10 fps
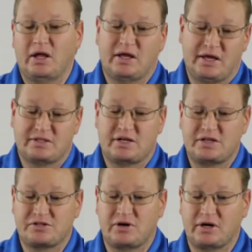I guess not
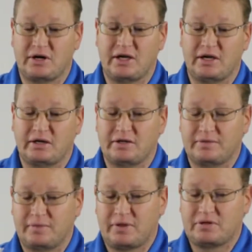stronger again
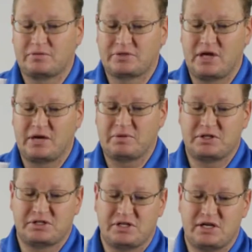because we're talking about the
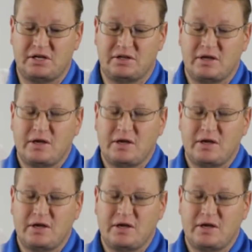sheath,